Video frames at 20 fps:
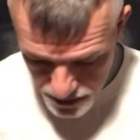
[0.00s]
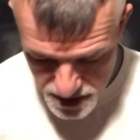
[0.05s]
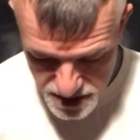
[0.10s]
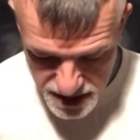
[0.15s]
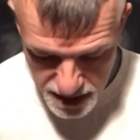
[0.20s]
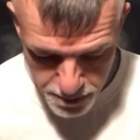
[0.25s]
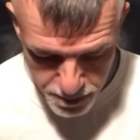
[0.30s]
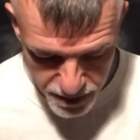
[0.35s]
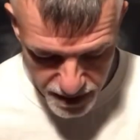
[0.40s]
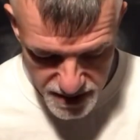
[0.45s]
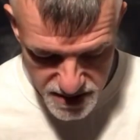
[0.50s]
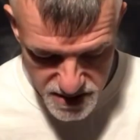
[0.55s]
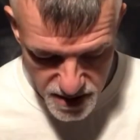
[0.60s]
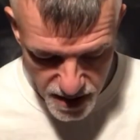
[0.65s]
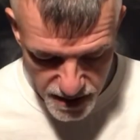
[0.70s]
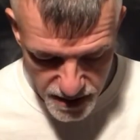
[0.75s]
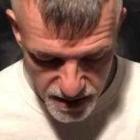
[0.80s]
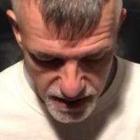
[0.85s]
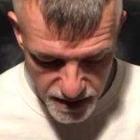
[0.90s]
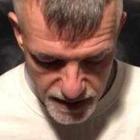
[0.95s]
the same place
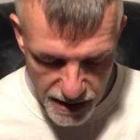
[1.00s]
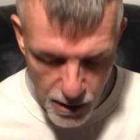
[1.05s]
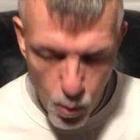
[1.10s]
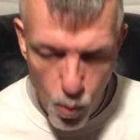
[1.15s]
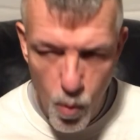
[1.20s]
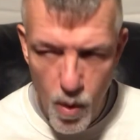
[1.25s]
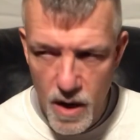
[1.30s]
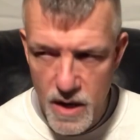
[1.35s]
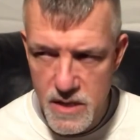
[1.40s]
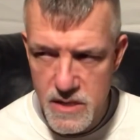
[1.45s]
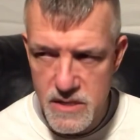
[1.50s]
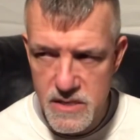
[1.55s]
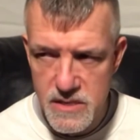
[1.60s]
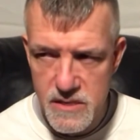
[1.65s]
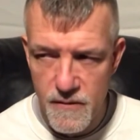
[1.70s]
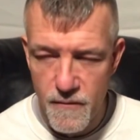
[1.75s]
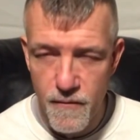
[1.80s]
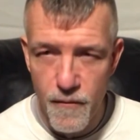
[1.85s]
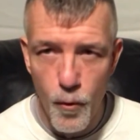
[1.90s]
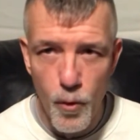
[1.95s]
I did. It
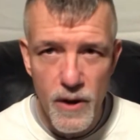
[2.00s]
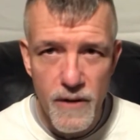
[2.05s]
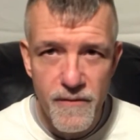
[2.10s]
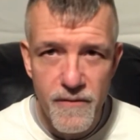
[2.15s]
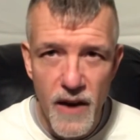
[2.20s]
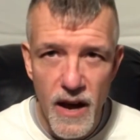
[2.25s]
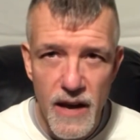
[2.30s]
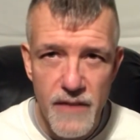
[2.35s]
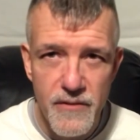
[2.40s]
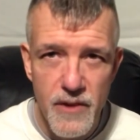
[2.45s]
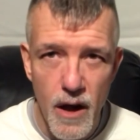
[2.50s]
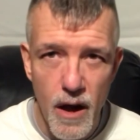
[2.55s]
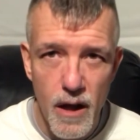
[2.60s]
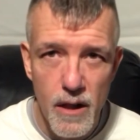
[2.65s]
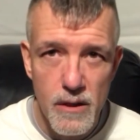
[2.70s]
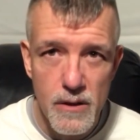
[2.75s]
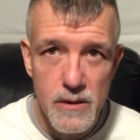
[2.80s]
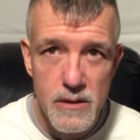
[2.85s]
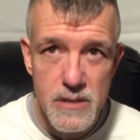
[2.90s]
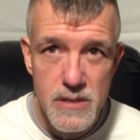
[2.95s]
was
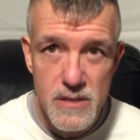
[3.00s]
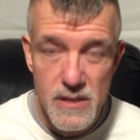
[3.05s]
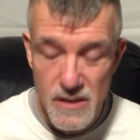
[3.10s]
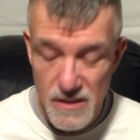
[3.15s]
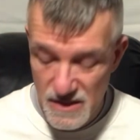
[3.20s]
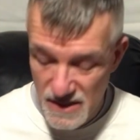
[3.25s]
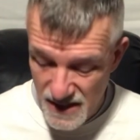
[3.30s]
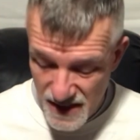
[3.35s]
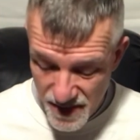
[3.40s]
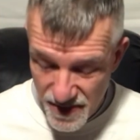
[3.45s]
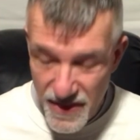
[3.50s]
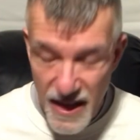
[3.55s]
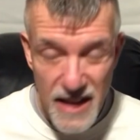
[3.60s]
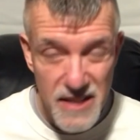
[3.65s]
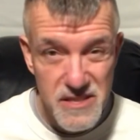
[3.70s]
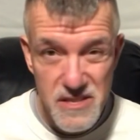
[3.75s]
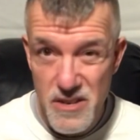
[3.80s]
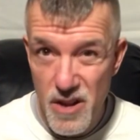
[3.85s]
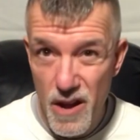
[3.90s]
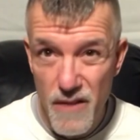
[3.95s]
$45.
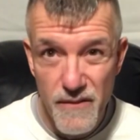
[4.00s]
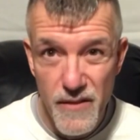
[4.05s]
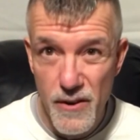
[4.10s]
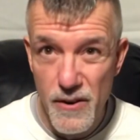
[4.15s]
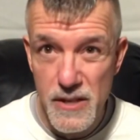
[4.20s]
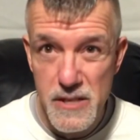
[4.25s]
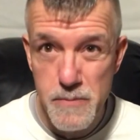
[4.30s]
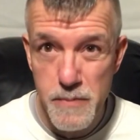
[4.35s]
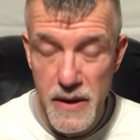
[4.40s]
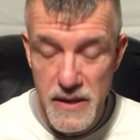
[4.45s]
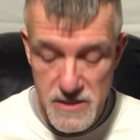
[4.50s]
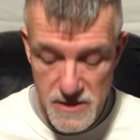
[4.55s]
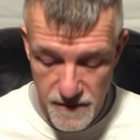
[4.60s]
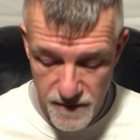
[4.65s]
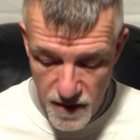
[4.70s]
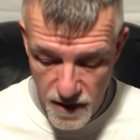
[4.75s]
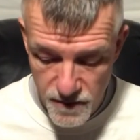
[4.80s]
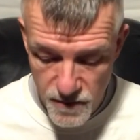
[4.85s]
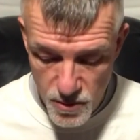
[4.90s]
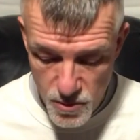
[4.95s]
That's not very
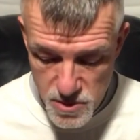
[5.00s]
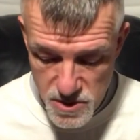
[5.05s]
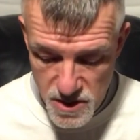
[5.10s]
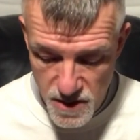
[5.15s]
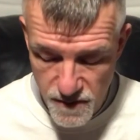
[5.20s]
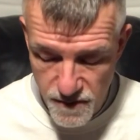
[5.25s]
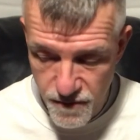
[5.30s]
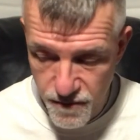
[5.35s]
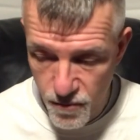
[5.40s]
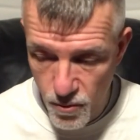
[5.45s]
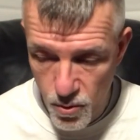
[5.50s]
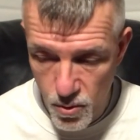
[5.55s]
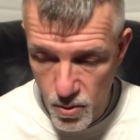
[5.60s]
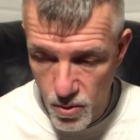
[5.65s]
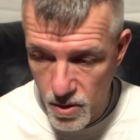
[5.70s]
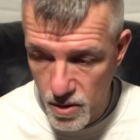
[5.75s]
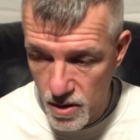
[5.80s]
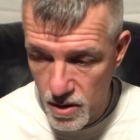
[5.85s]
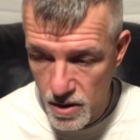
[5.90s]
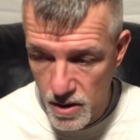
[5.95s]
expensive. I've used it
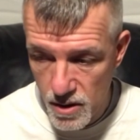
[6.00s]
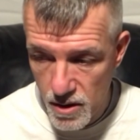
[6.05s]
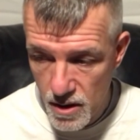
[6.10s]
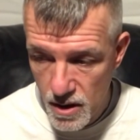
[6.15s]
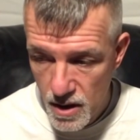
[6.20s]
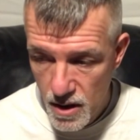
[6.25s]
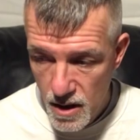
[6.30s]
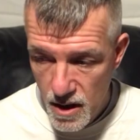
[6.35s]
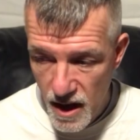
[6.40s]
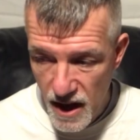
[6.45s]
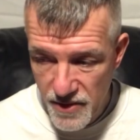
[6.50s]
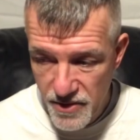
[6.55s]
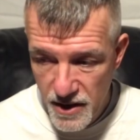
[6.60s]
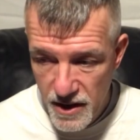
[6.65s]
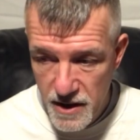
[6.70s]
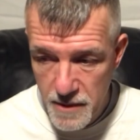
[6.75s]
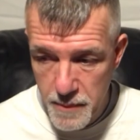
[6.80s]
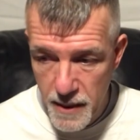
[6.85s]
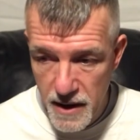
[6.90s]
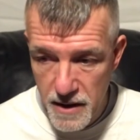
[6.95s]
for, I
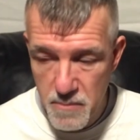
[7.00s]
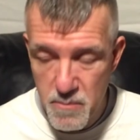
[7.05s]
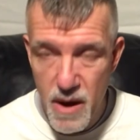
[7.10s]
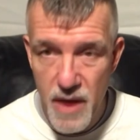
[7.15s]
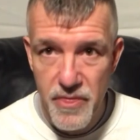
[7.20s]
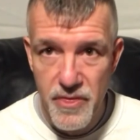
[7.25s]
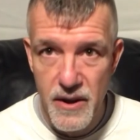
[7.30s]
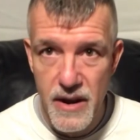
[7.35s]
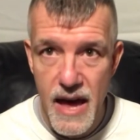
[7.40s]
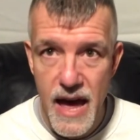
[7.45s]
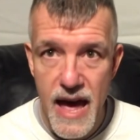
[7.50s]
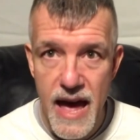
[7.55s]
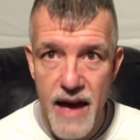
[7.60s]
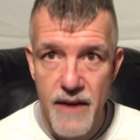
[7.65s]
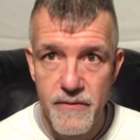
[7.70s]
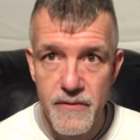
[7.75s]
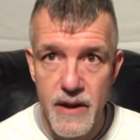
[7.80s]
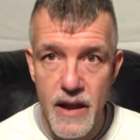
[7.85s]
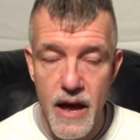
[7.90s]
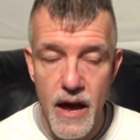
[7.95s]
think, about a month and a
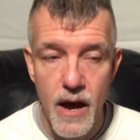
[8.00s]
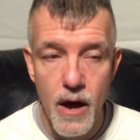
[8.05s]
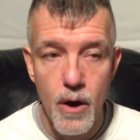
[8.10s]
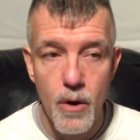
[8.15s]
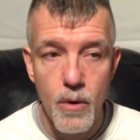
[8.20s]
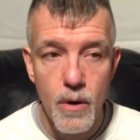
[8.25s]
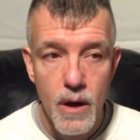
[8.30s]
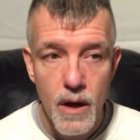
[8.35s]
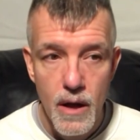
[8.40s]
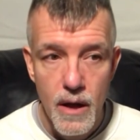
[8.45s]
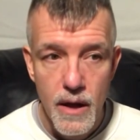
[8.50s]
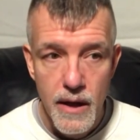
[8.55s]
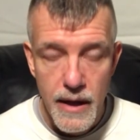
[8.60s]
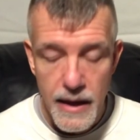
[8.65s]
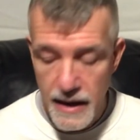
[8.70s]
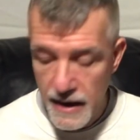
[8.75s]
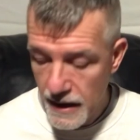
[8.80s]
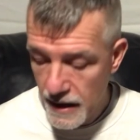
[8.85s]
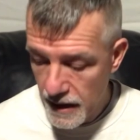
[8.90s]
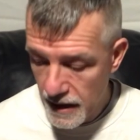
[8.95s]
half now,
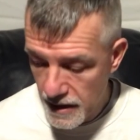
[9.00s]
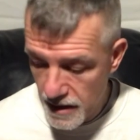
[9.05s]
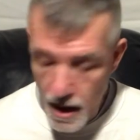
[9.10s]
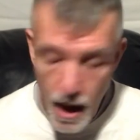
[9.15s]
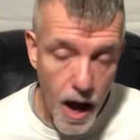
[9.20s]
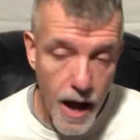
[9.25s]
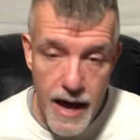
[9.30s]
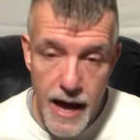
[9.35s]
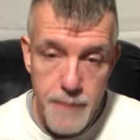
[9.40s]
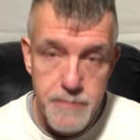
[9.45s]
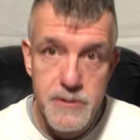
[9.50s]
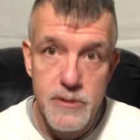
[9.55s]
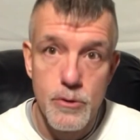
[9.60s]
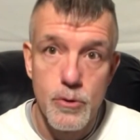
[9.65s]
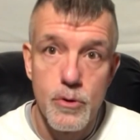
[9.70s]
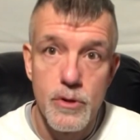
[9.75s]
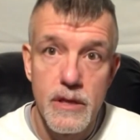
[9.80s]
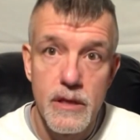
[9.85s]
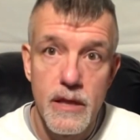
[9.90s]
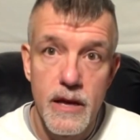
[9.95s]
and I
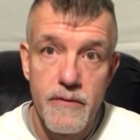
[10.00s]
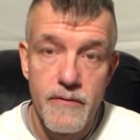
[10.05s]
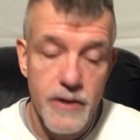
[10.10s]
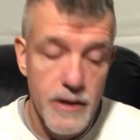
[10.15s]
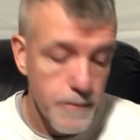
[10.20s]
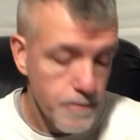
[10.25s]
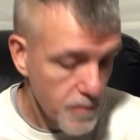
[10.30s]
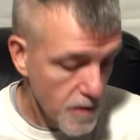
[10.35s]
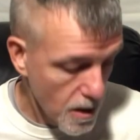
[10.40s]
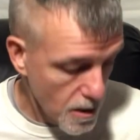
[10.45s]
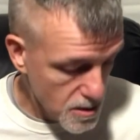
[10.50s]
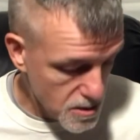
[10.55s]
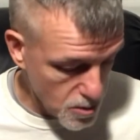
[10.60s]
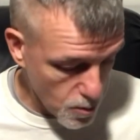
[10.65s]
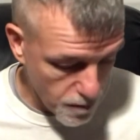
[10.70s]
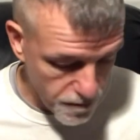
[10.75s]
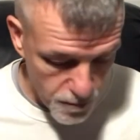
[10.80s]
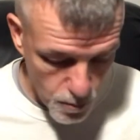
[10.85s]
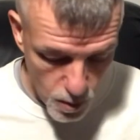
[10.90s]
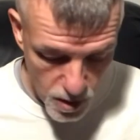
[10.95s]
absolutely love it.
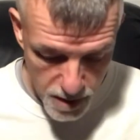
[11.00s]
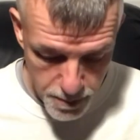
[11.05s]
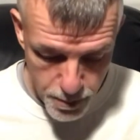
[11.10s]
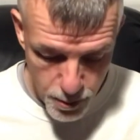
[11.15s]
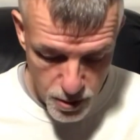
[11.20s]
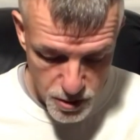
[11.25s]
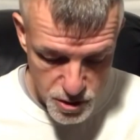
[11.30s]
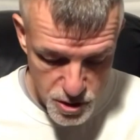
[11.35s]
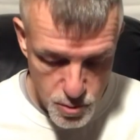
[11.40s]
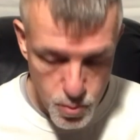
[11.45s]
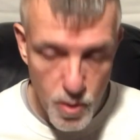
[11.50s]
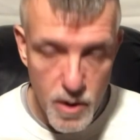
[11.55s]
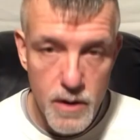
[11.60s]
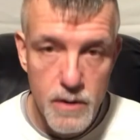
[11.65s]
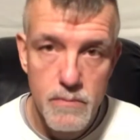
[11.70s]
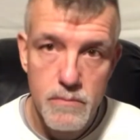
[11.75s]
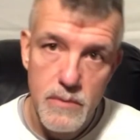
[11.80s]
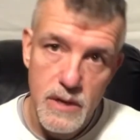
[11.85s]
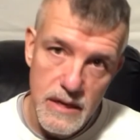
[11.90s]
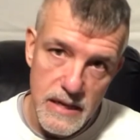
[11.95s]
So if you want to purchase
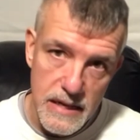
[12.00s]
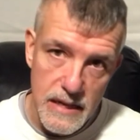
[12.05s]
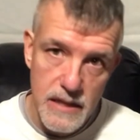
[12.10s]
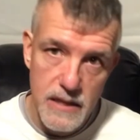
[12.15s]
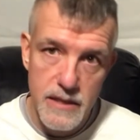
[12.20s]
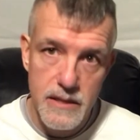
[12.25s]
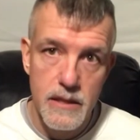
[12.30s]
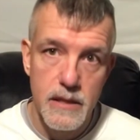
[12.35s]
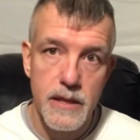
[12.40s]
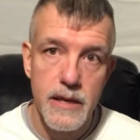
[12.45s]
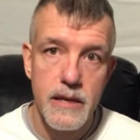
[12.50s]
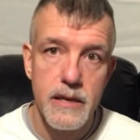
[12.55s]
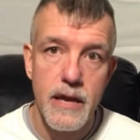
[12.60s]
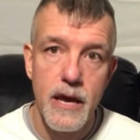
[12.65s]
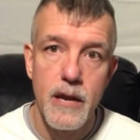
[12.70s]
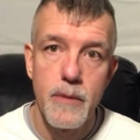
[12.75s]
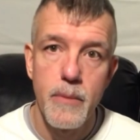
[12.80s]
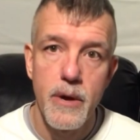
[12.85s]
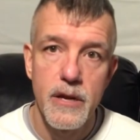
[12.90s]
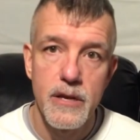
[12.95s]
one, click the link
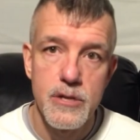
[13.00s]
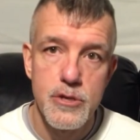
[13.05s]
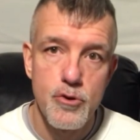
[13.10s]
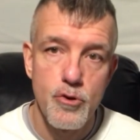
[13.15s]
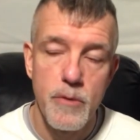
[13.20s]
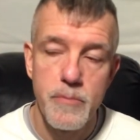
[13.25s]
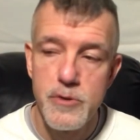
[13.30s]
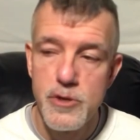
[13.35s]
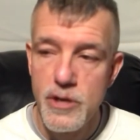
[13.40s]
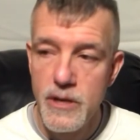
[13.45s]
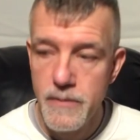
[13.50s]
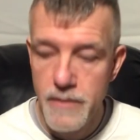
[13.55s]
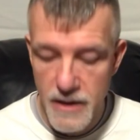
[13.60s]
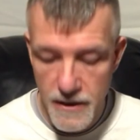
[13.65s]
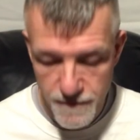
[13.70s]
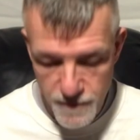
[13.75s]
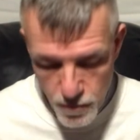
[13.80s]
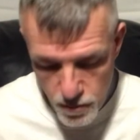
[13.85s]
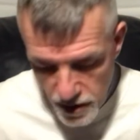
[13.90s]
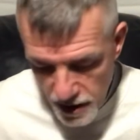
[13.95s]
down in my description.
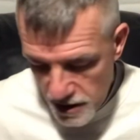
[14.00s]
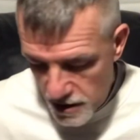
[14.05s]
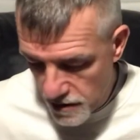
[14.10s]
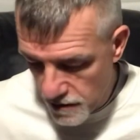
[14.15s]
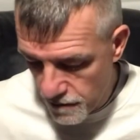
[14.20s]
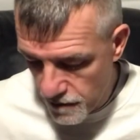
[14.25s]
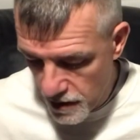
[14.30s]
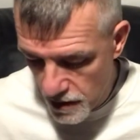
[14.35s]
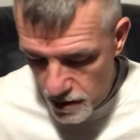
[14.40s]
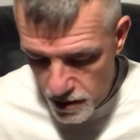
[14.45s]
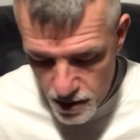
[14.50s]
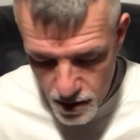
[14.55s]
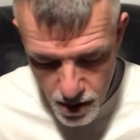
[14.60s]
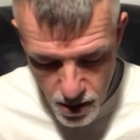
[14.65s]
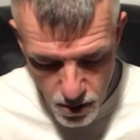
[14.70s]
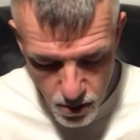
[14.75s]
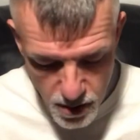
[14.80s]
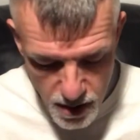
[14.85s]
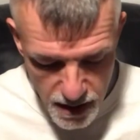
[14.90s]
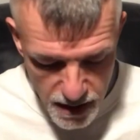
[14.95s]
If you liked the
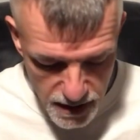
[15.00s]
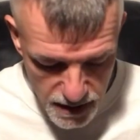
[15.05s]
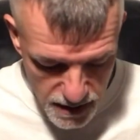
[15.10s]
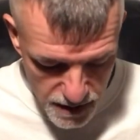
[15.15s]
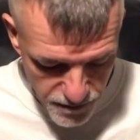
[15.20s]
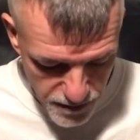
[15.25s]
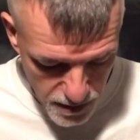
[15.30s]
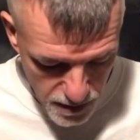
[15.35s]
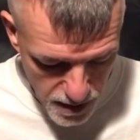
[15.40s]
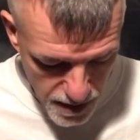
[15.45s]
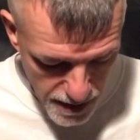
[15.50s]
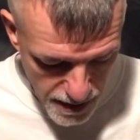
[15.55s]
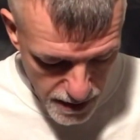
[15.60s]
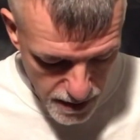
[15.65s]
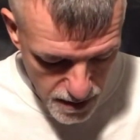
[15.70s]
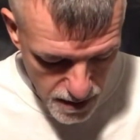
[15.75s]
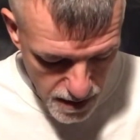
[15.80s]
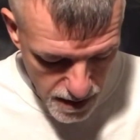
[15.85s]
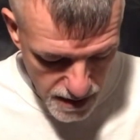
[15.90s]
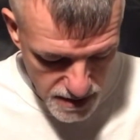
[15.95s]
video, give it a
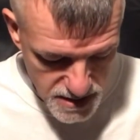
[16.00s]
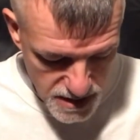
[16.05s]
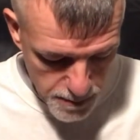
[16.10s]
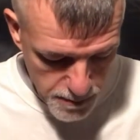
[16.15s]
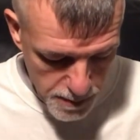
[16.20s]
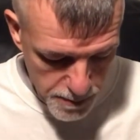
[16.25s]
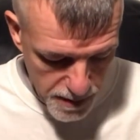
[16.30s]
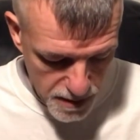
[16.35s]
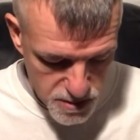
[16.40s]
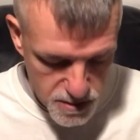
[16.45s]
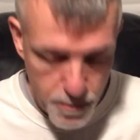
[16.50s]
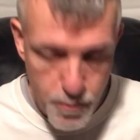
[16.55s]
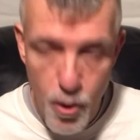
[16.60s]
like. Tell me about some